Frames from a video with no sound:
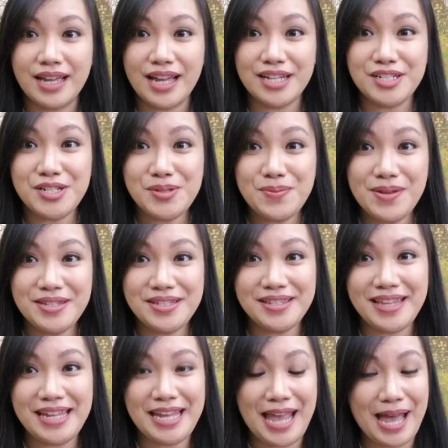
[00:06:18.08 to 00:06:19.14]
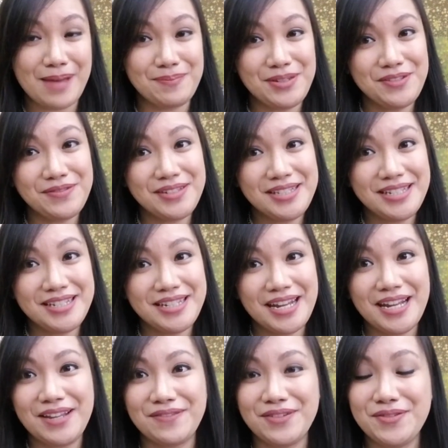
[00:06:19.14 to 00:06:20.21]
I just want to thank Happy Vintage
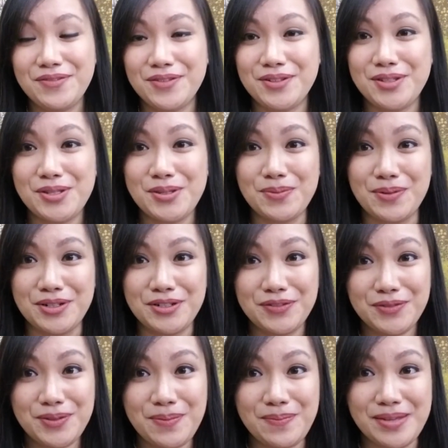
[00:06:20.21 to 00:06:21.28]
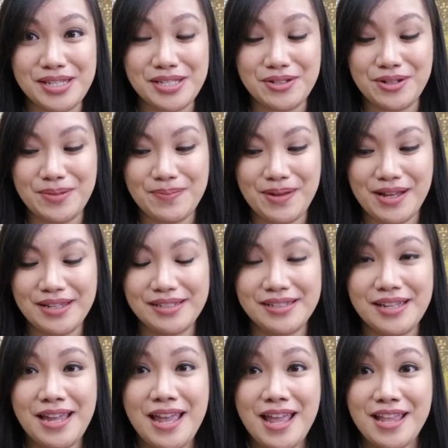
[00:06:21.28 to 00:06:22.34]
Haven for this wonderful mystery box.
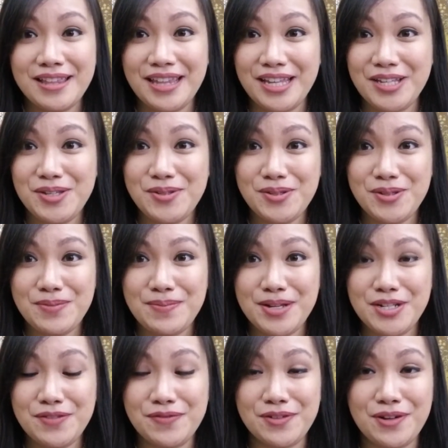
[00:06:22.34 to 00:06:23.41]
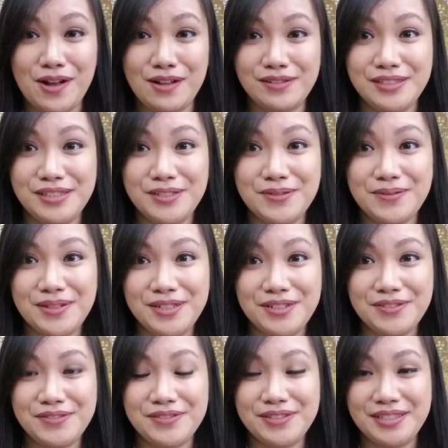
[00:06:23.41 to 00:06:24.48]
Thank you so much for all of the
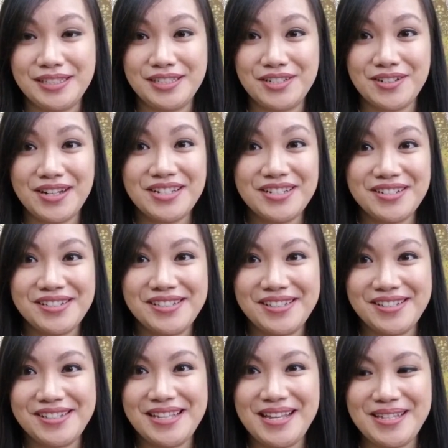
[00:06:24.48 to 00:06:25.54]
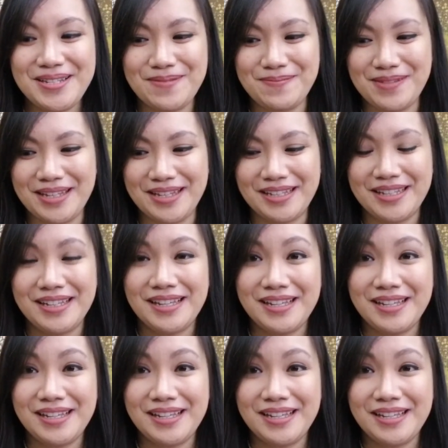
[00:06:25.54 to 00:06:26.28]
wonderful treasures you sent to me.